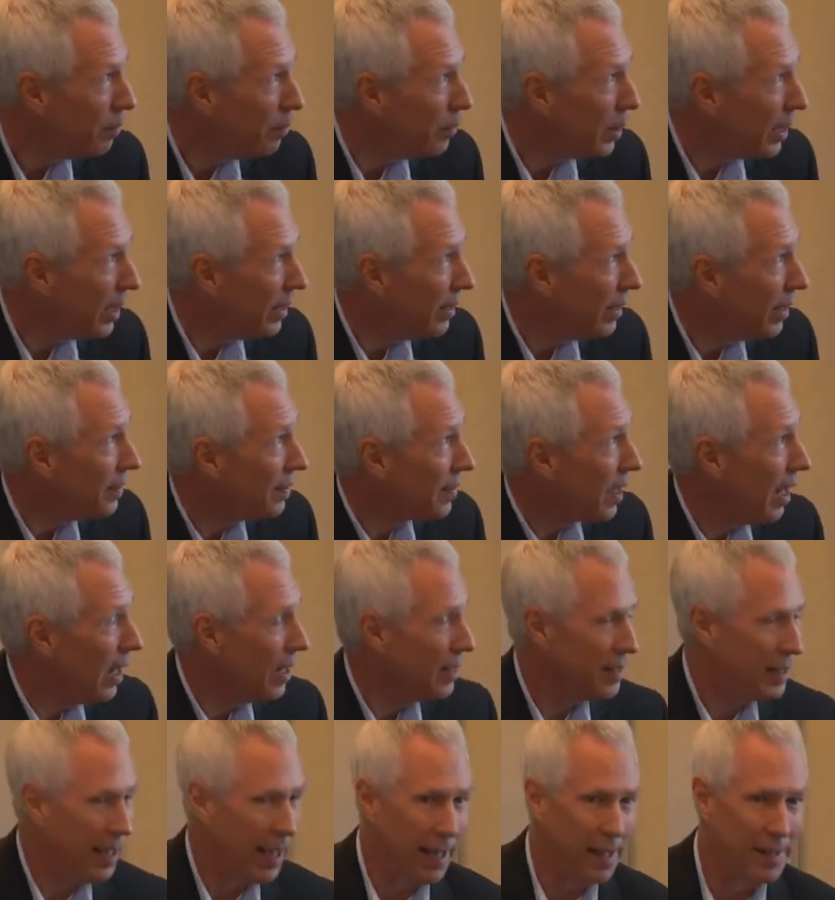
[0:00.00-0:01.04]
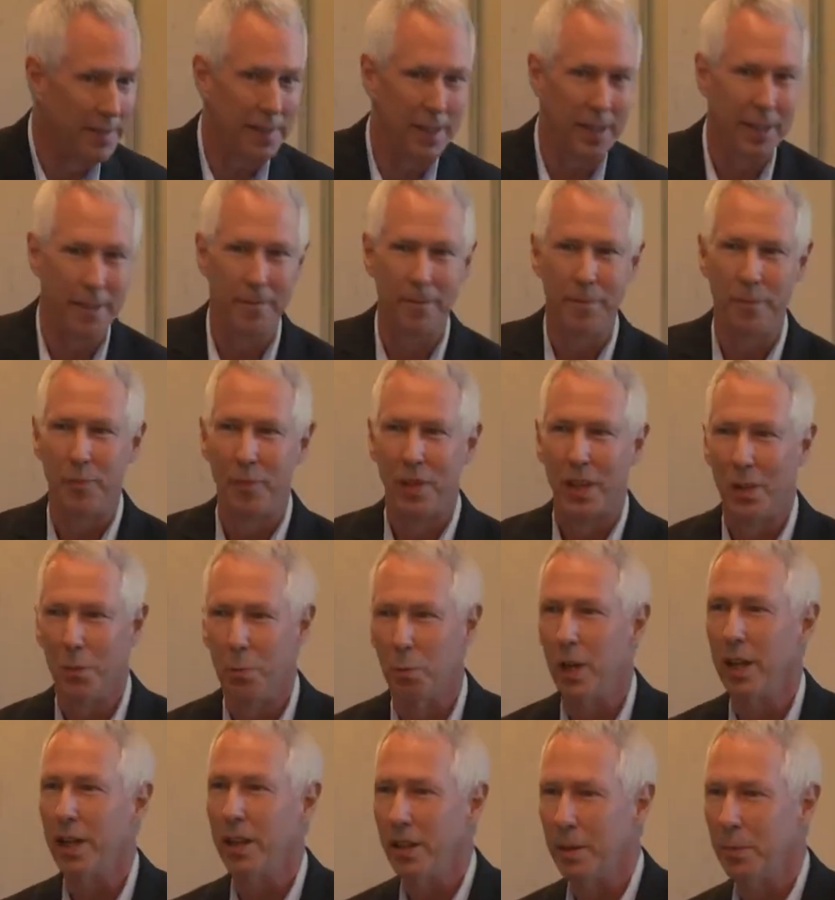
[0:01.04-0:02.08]
in this context,
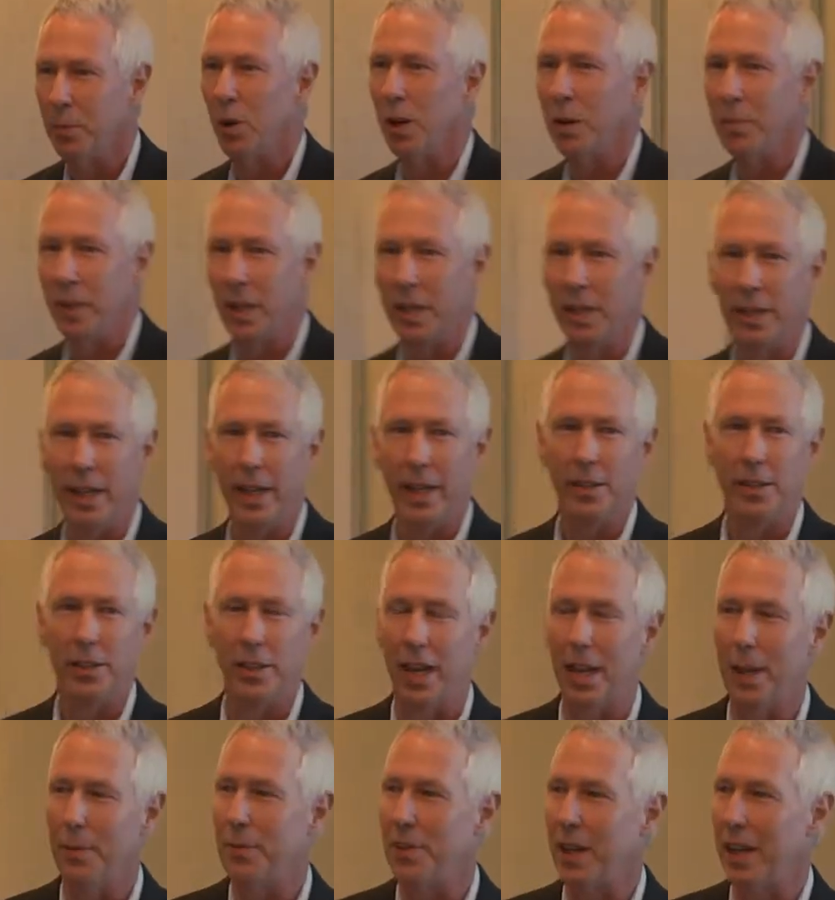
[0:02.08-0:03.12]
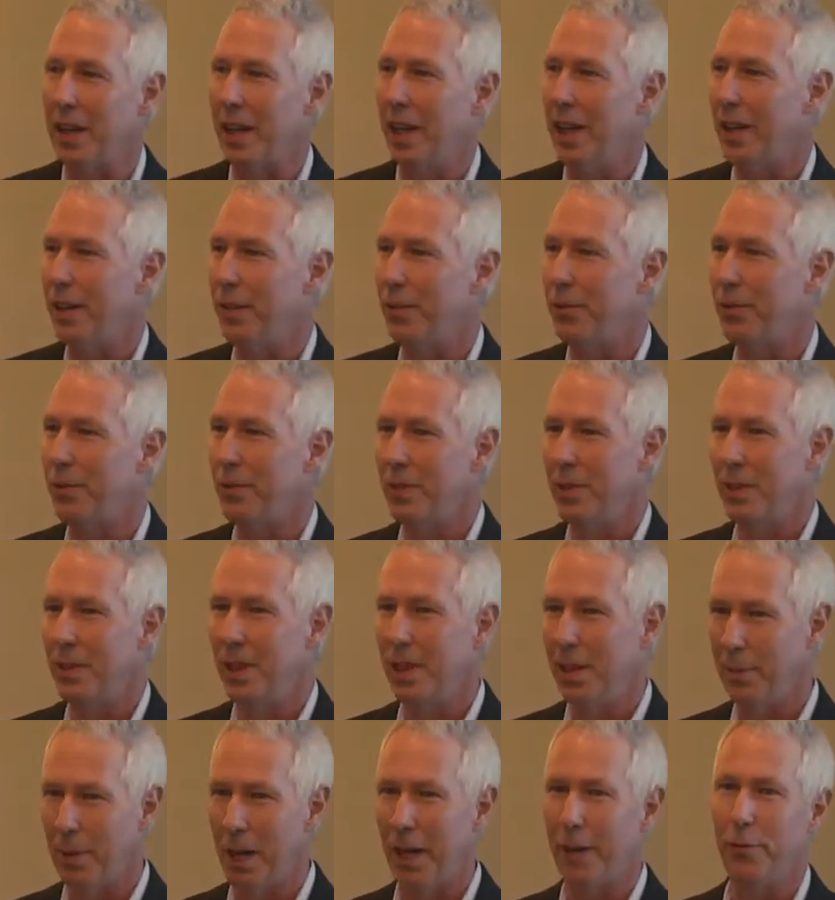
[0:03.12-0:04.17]
one of the more mundane jobs I have
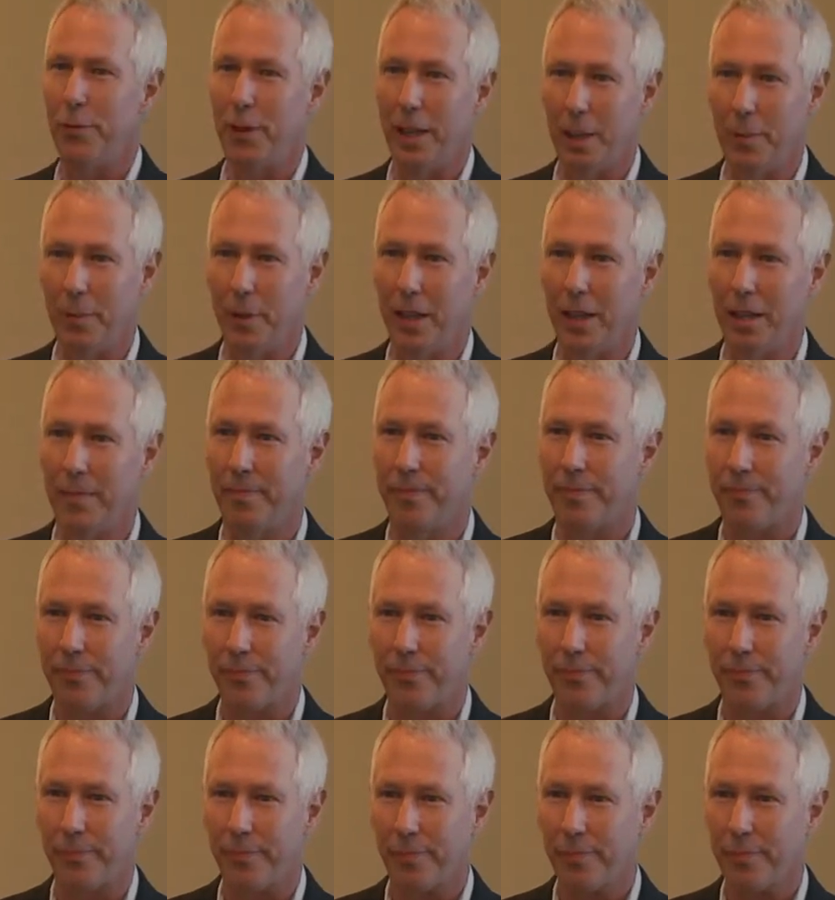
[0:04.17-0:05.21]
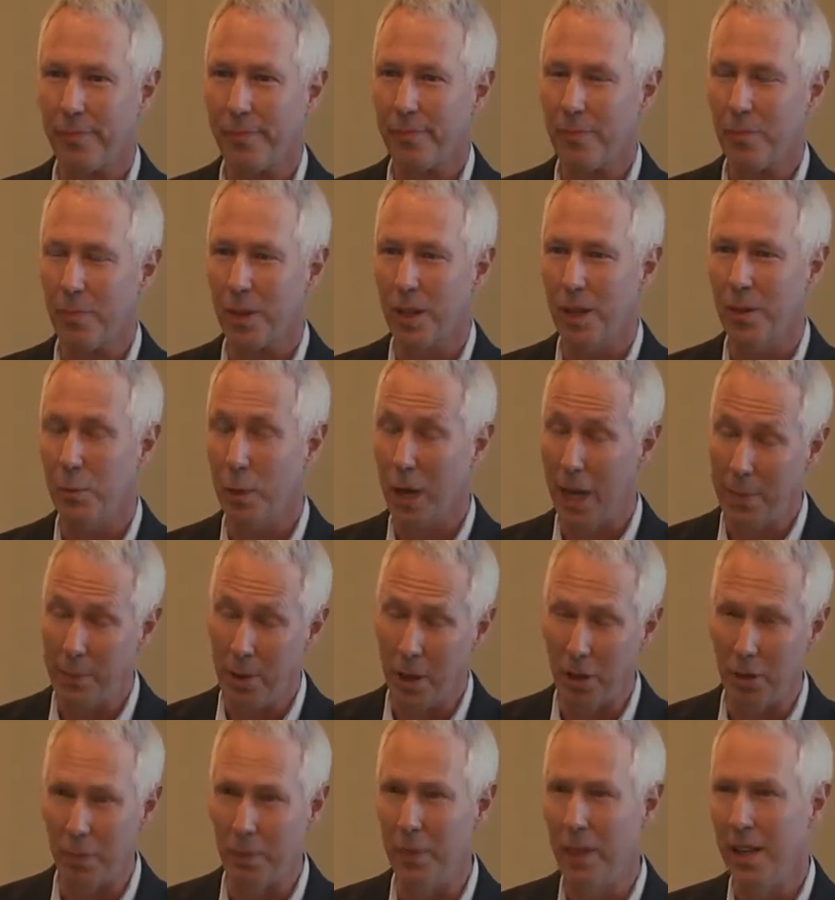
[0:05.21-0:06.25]
in my family when I'm
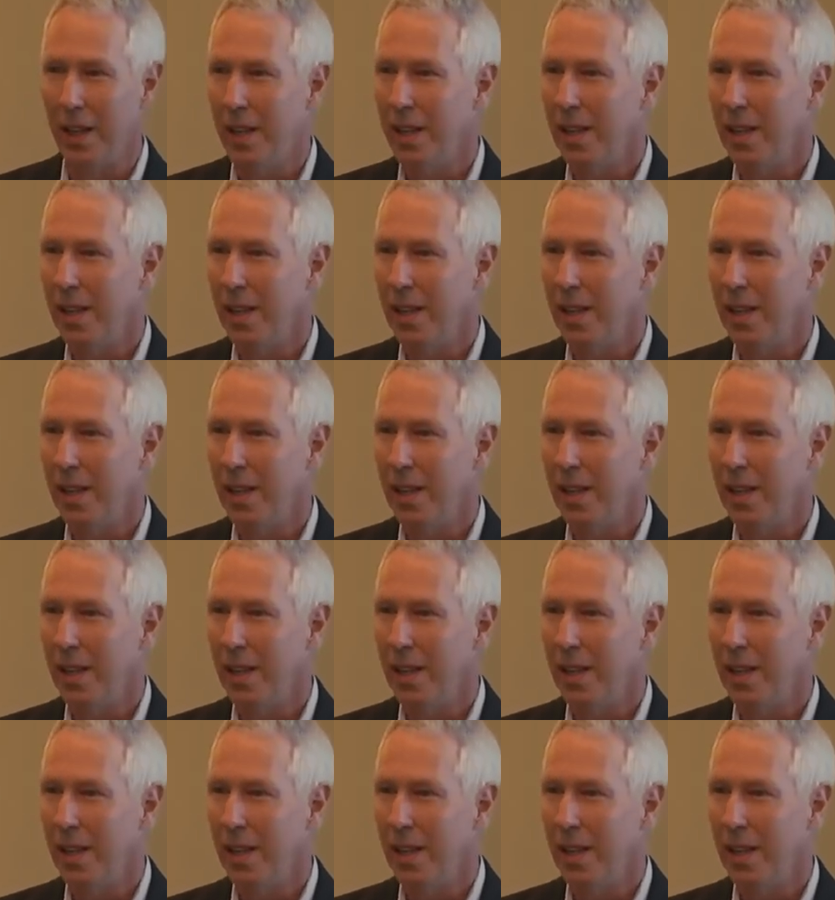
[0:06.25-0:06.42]
home